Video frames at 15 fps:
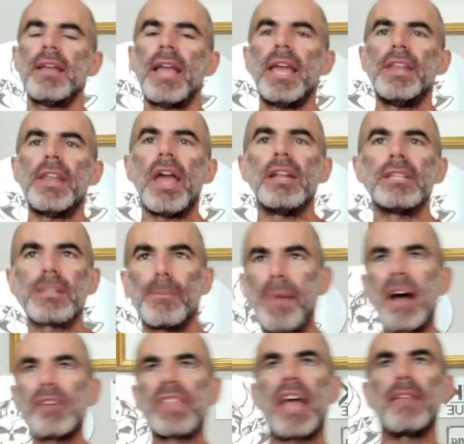And and it's
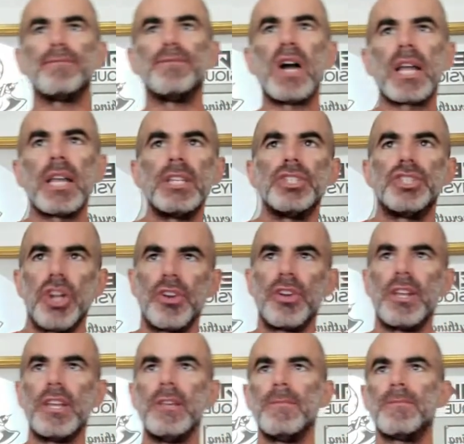about that fucking
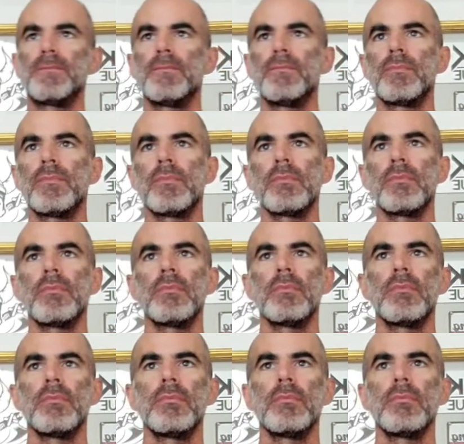journey.
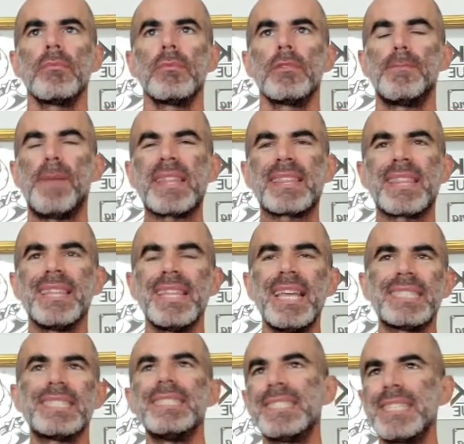It's about the
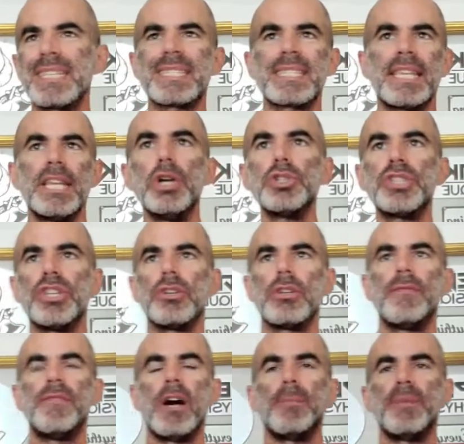lessons, the skills that you're
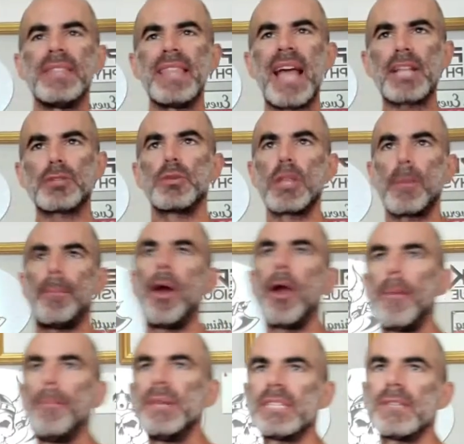developing. That's what the
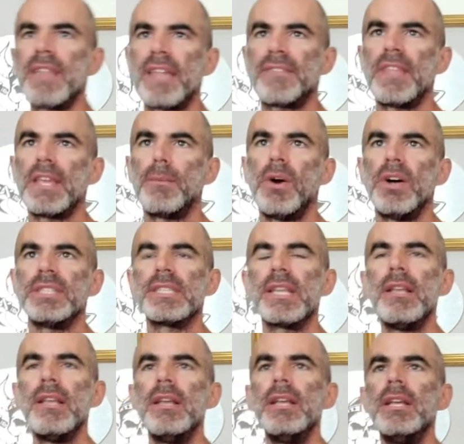purpose of that thing was.
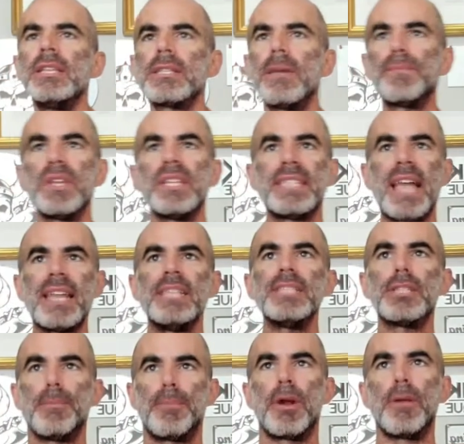Some things that is
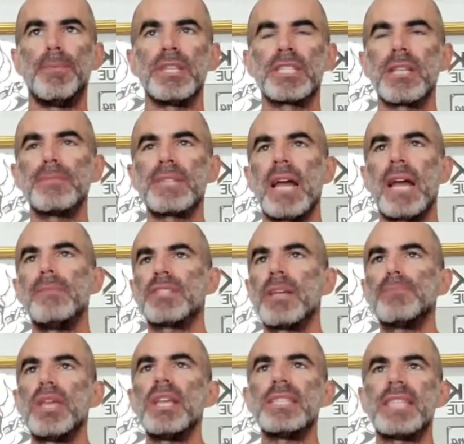the purpose. Sometimes some
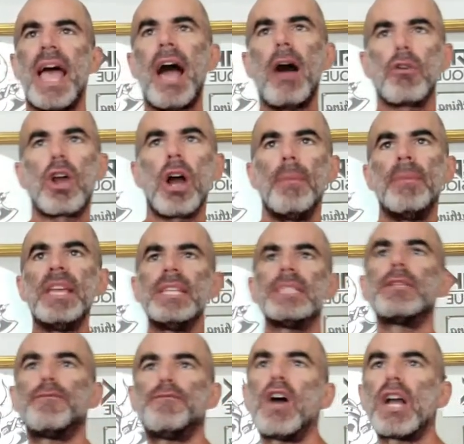things the outcome is
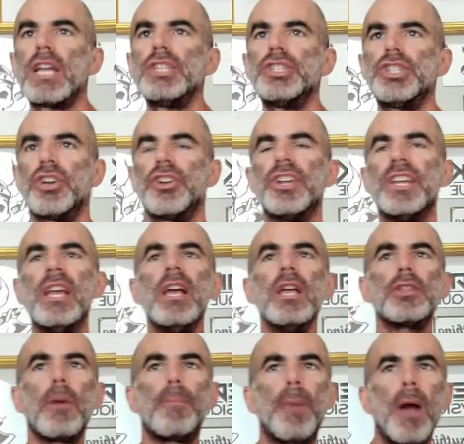the fucking journey.
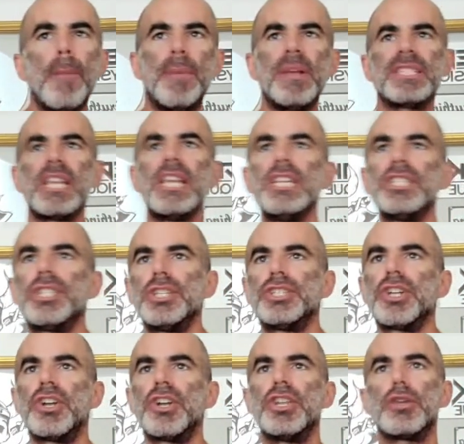The purpose is the
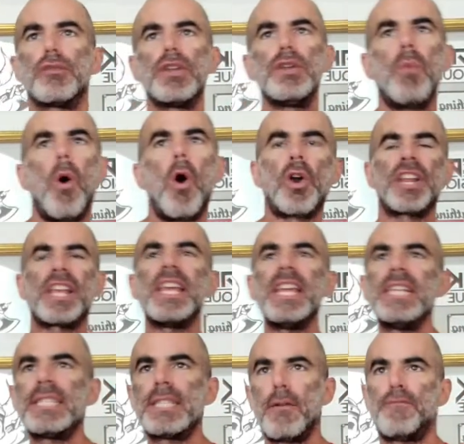journey. The reward
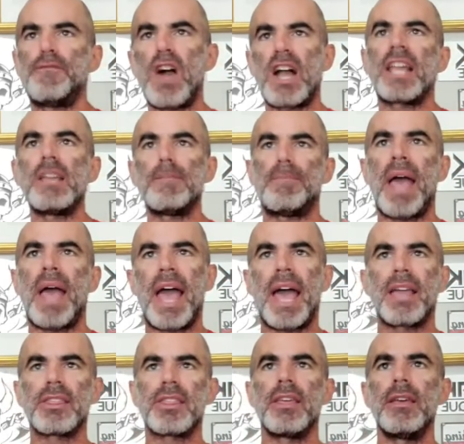is the fucking
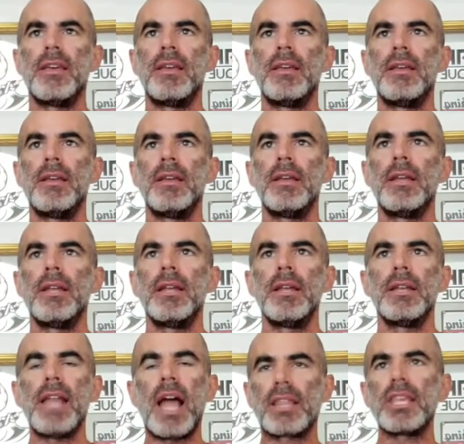path.
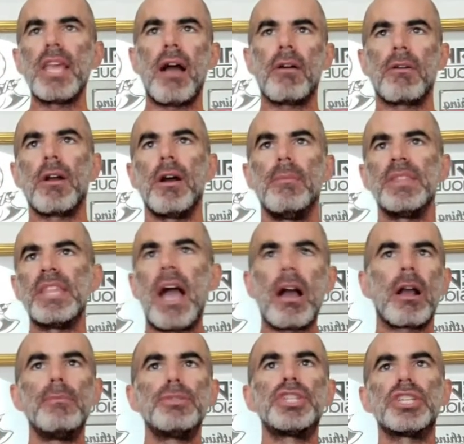Not the outcome. And the
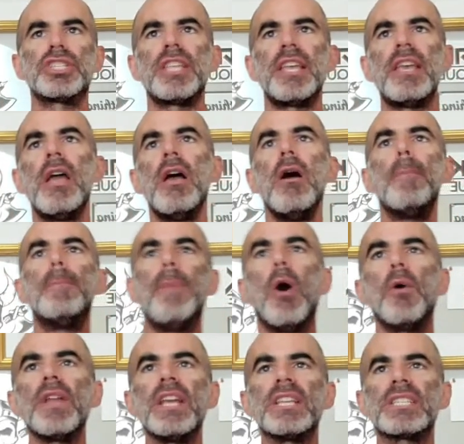outcome is just the
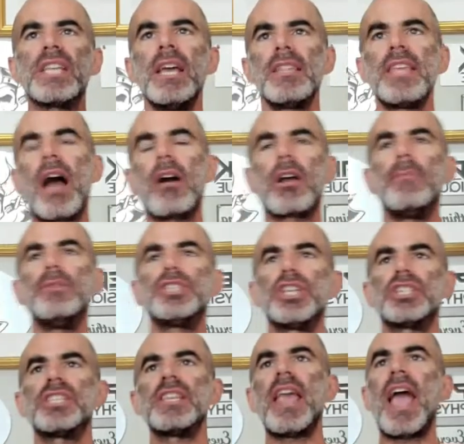bonus. The outcome is
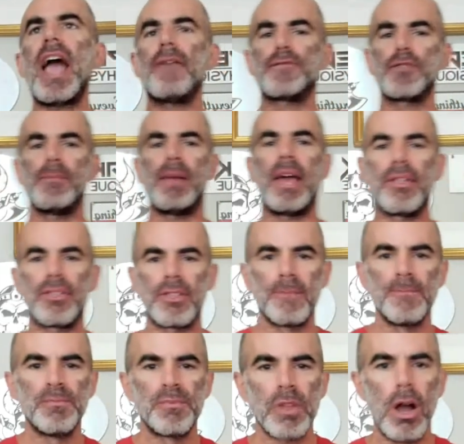just the aftermath
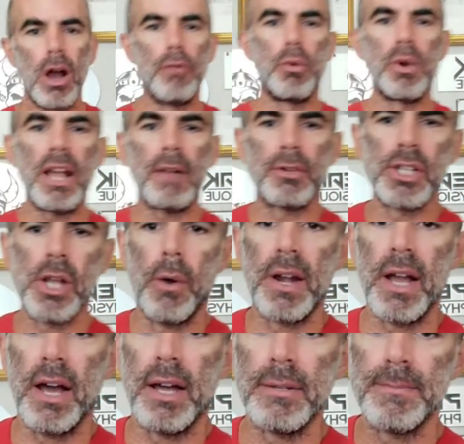of whatever's going
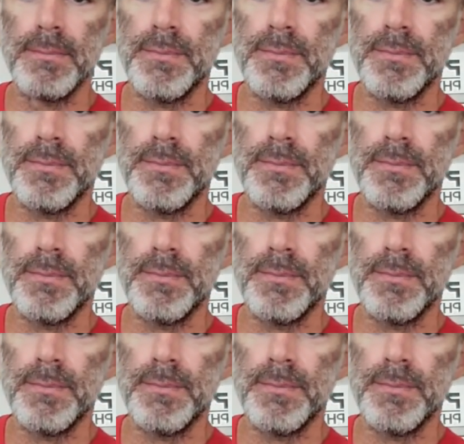on.